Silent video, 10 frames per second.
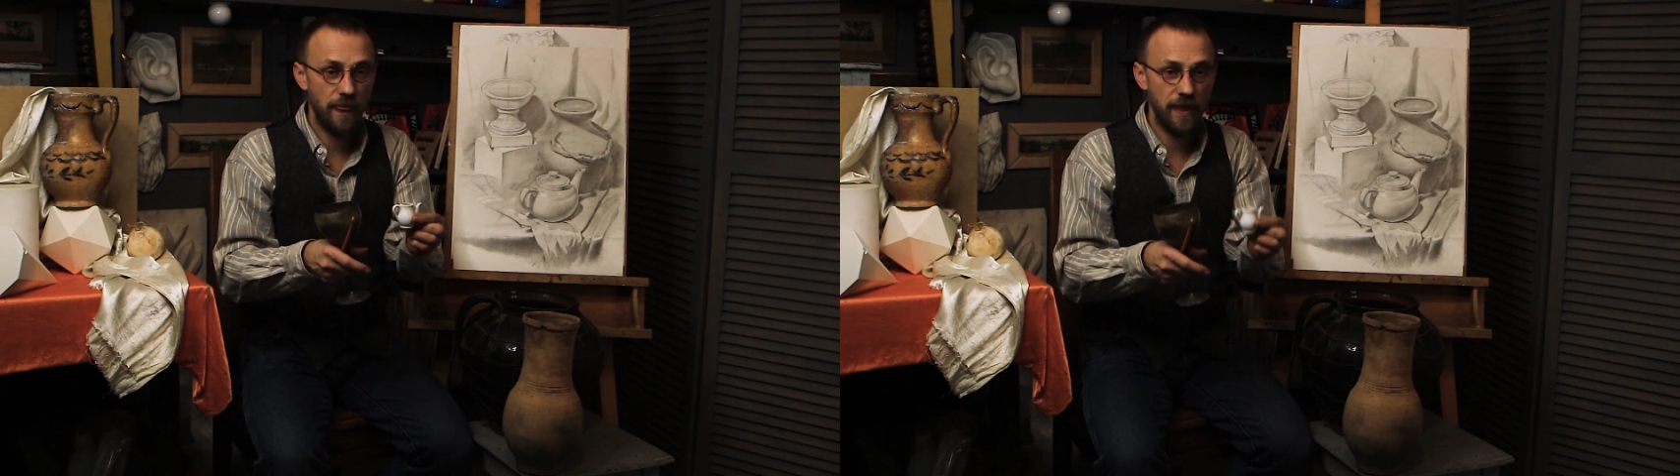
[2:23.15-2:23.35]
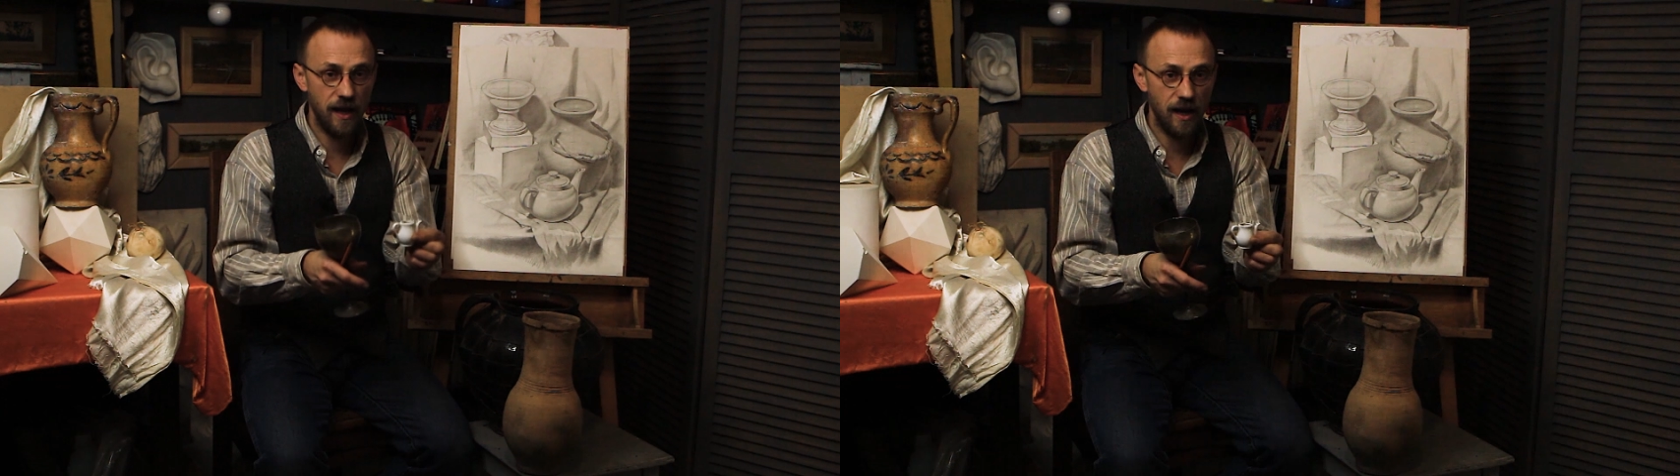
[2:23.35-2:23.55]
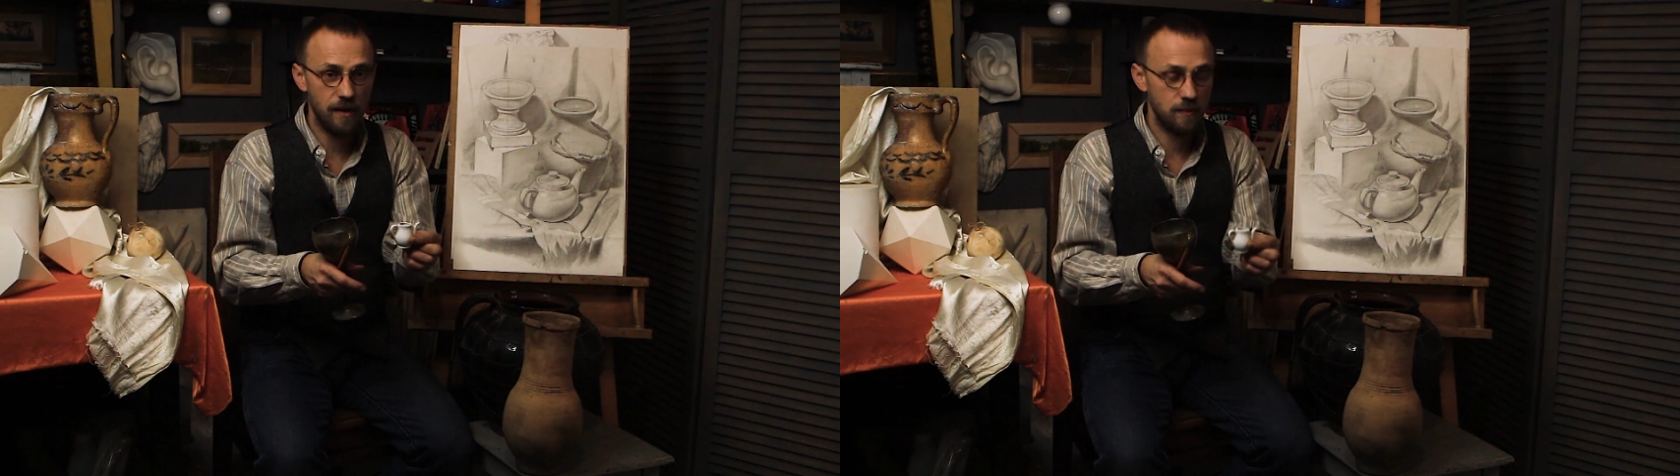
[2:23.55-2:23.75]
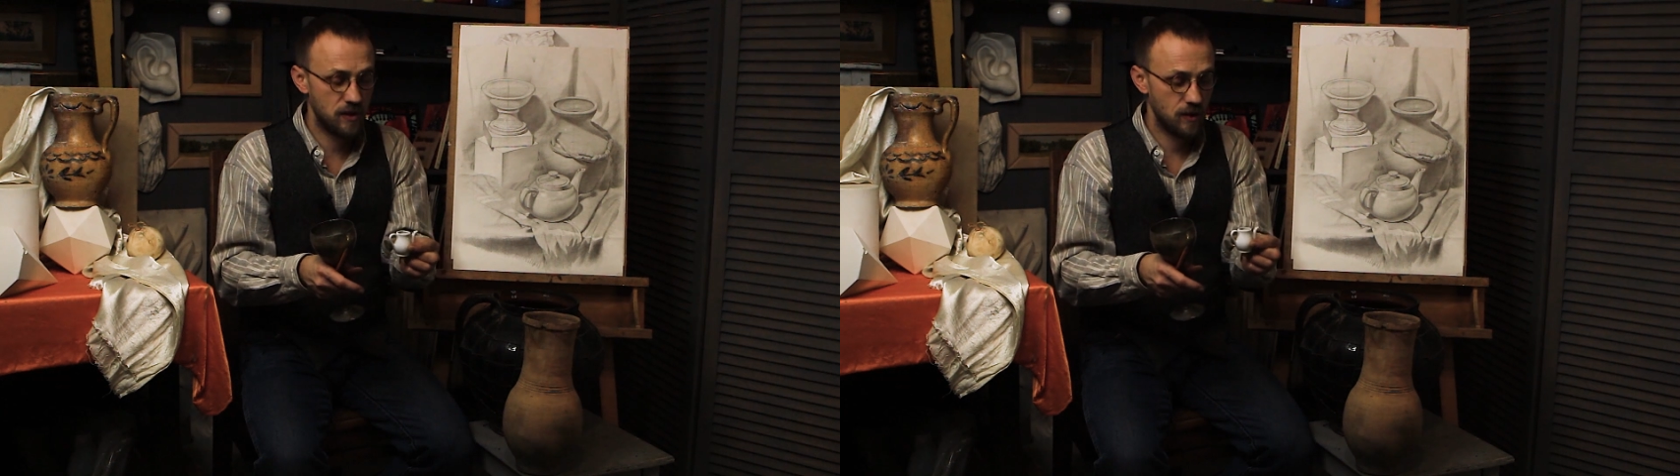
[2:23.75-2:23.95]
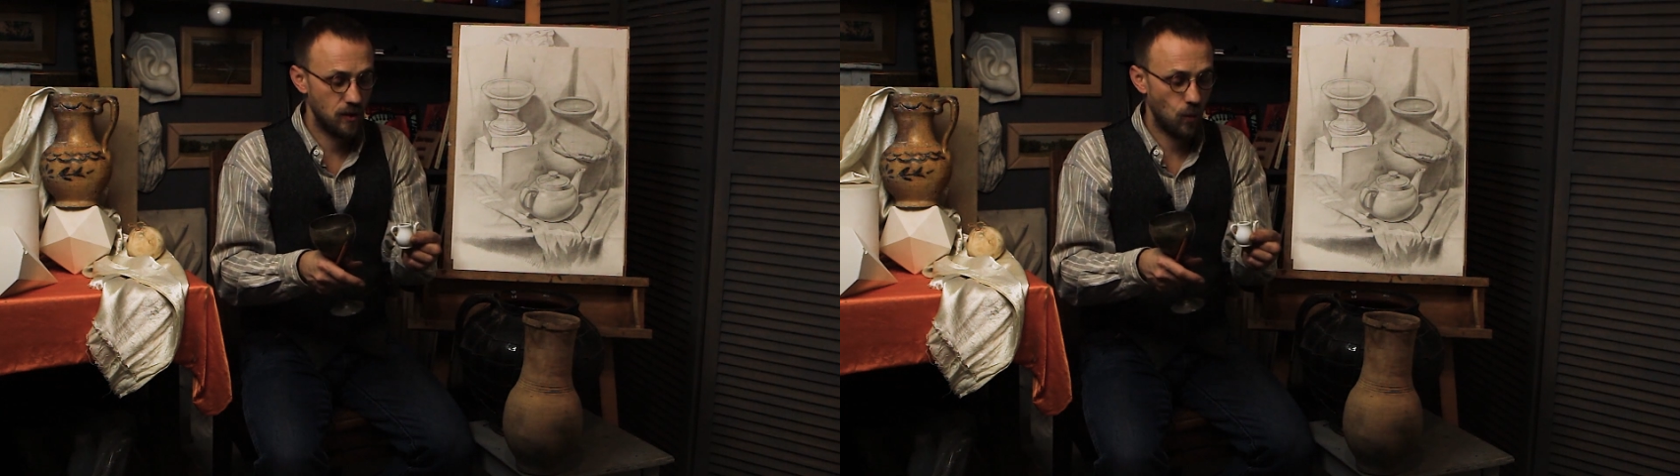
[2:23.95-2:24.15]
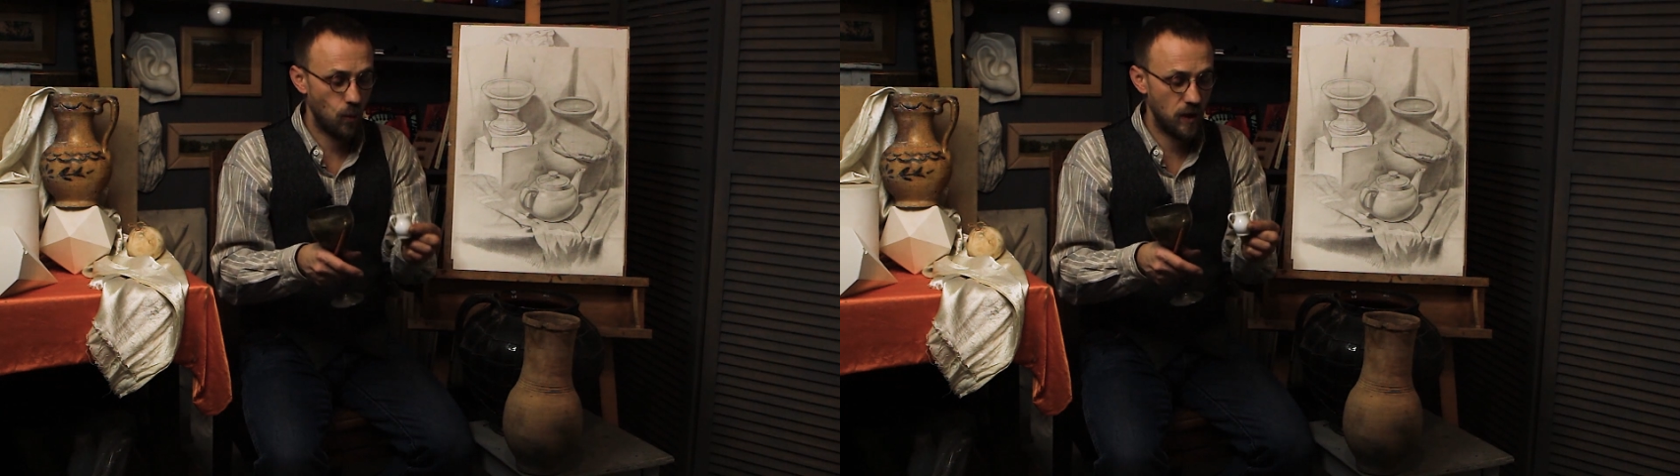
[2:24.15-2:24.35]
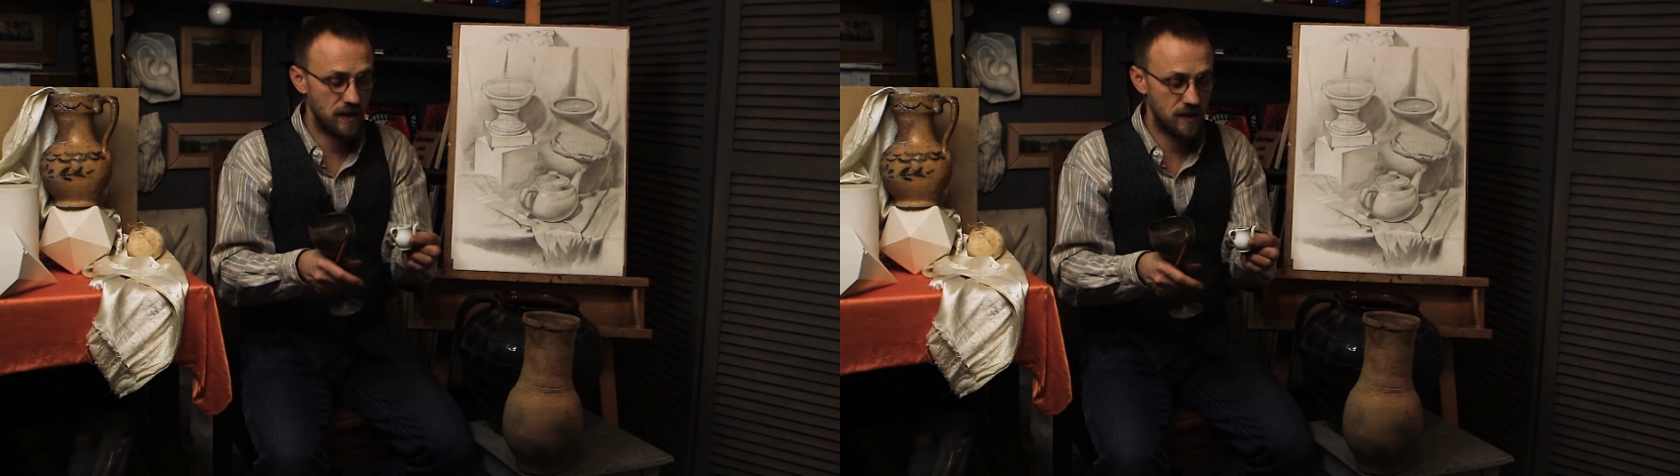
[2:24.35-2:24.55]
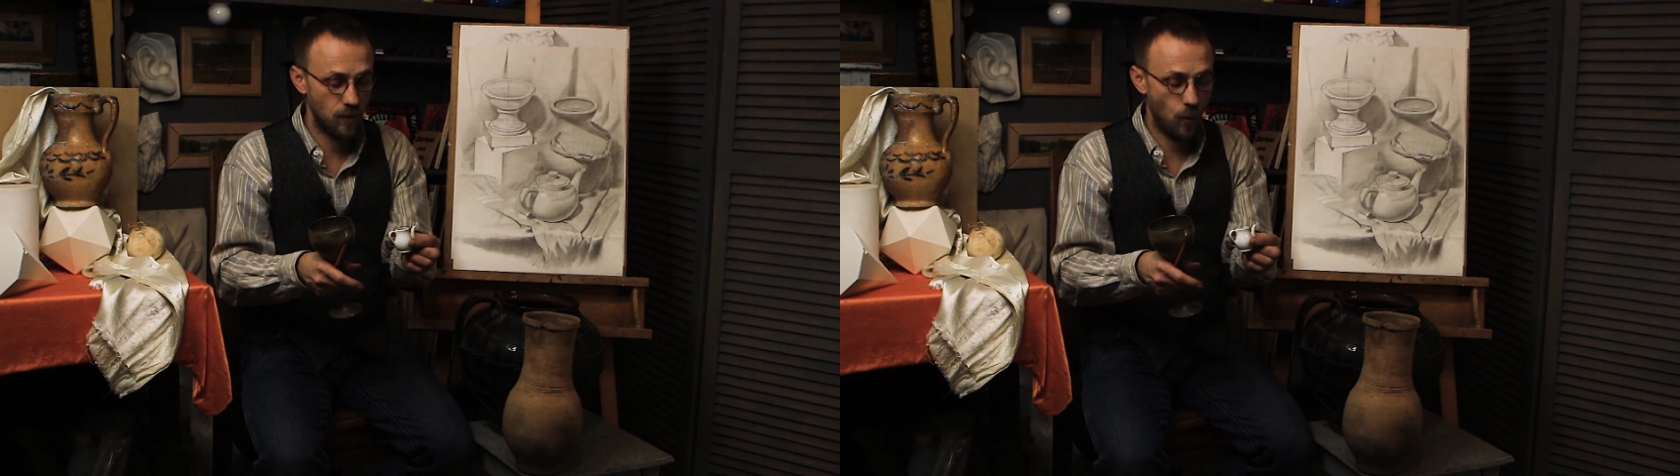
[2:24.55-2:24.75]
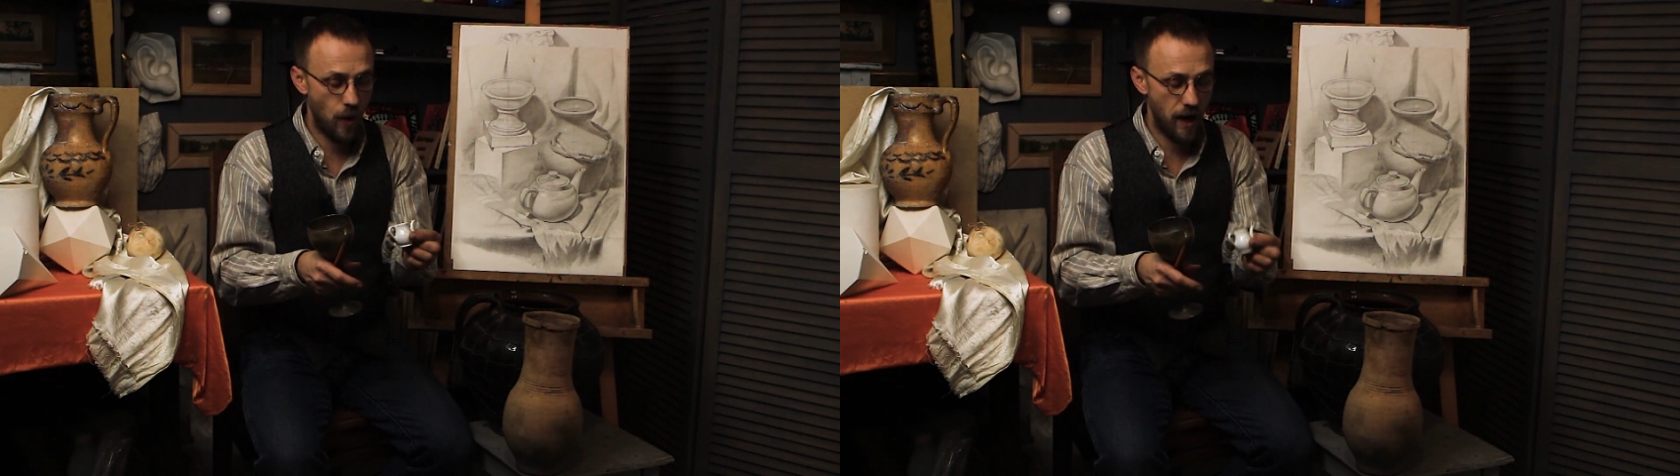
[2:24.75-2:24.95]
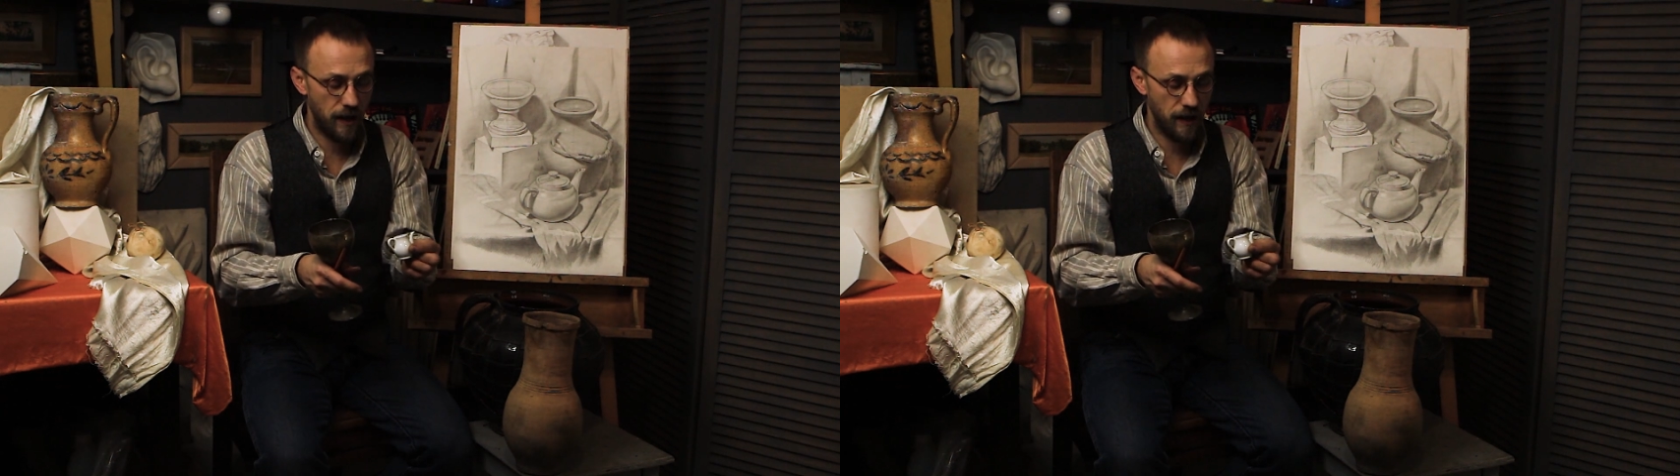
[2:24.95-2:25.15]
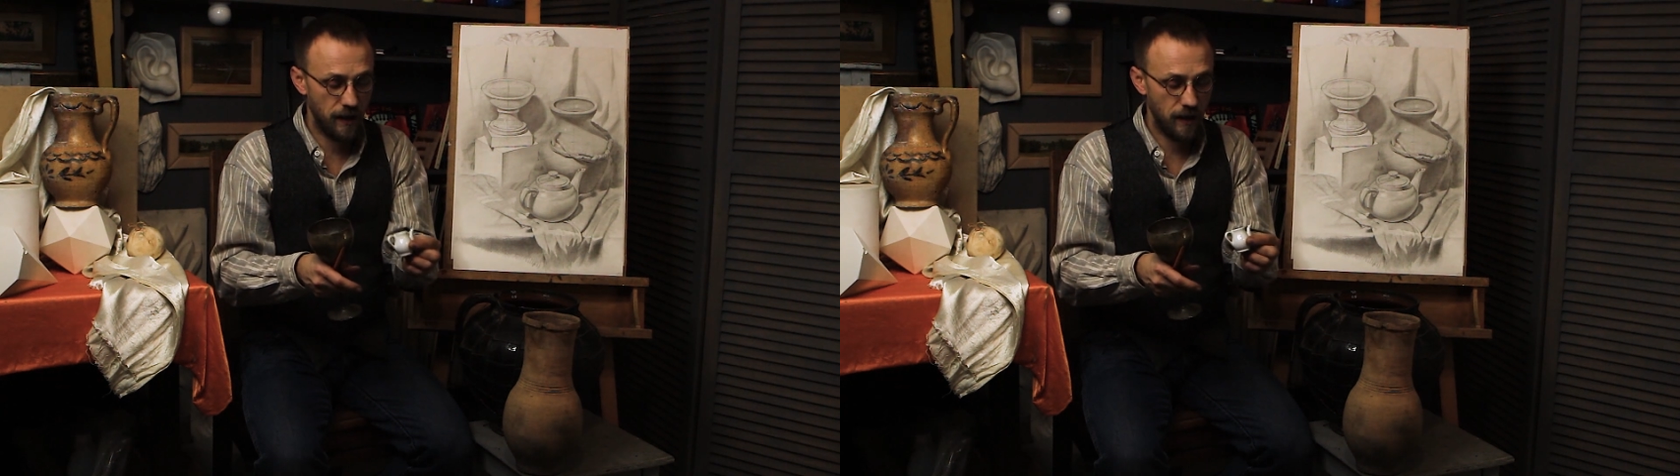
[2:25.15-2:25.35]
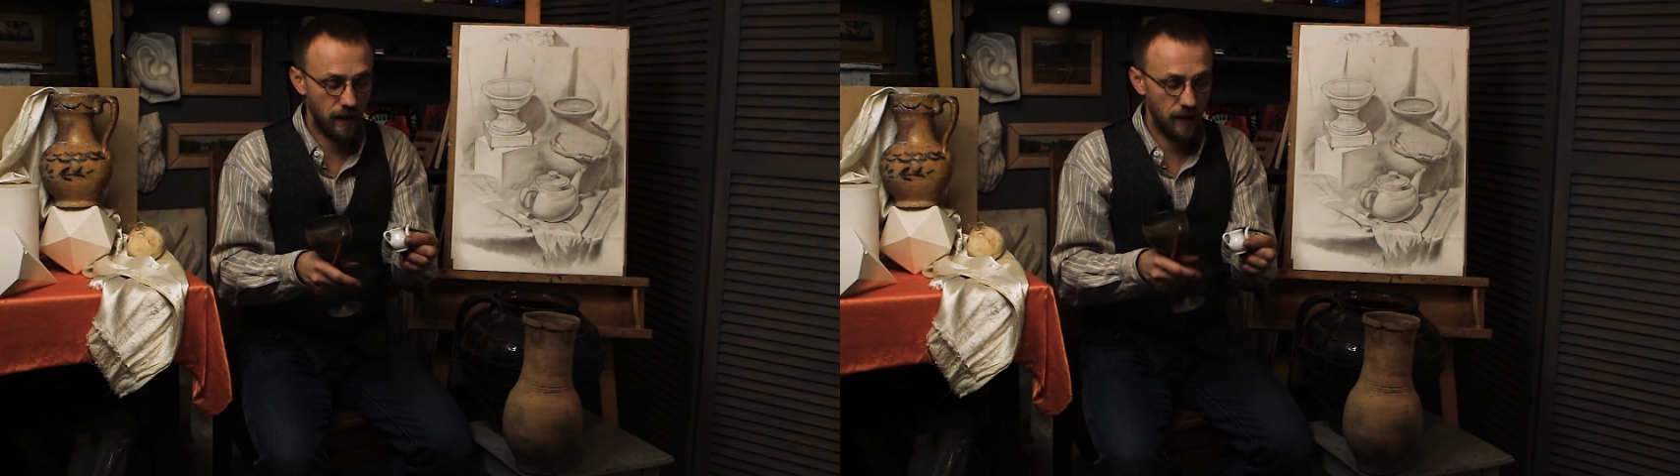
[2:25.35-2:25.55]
the ellipse with very